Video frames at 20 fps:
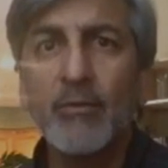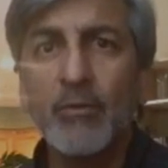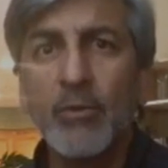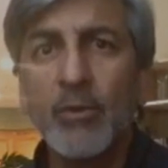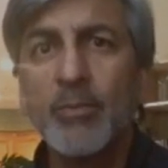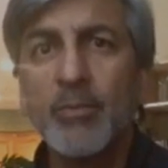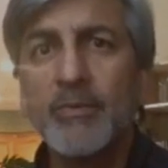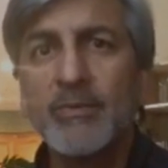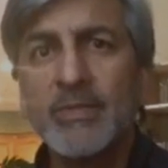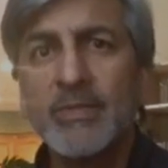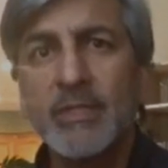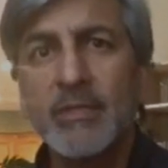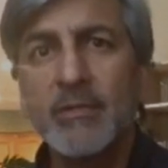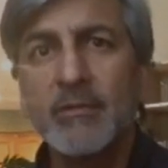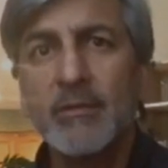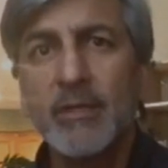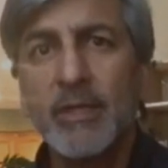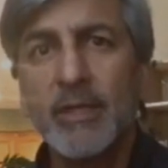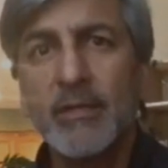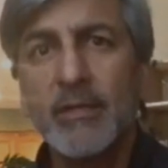group of
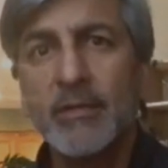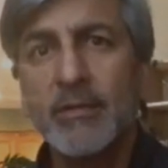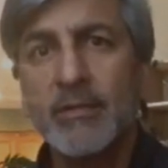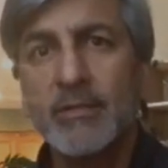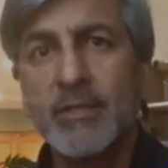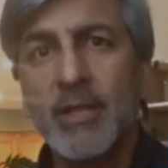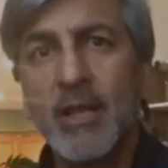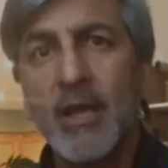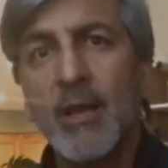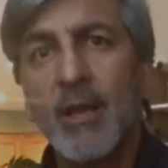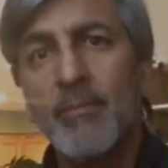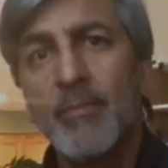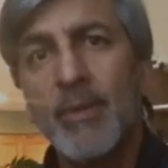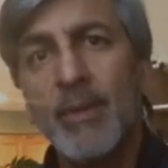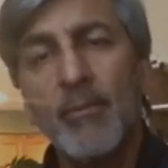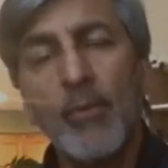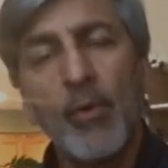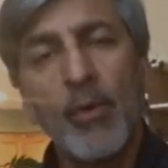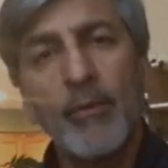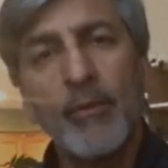senior leaders
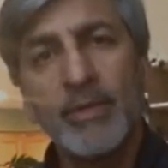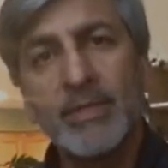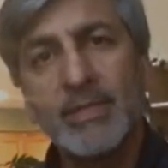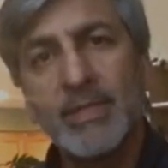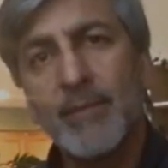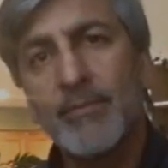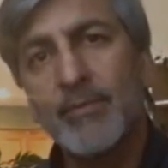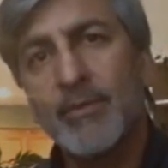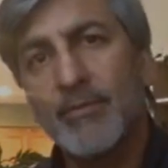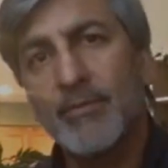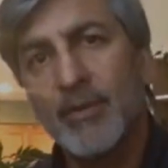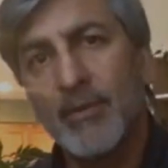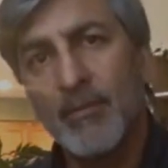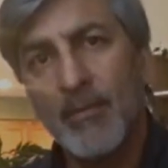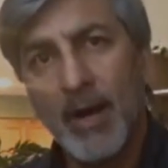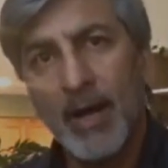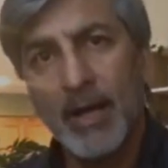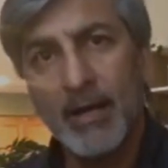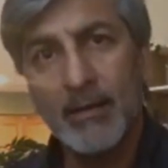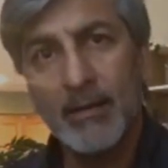be more receptive to
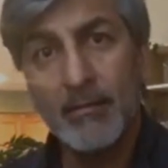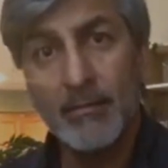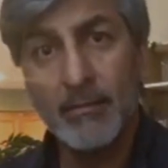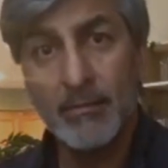my